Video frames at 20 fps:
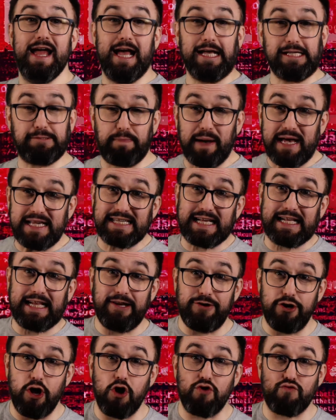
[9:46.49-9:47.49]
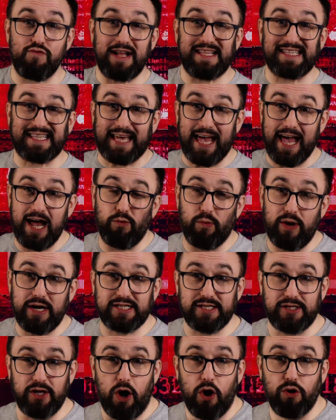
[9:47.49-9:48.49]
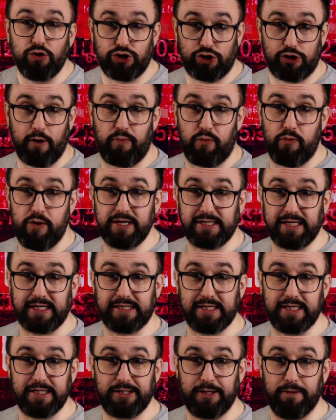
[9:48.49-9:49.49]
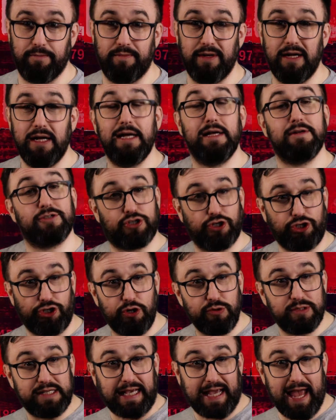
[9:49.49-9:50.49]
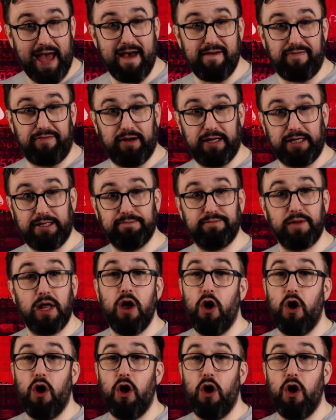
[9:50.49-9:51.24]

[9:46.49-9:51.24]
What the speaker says: It's basically Node-RED's gateway to the host operating system, so use it carefully.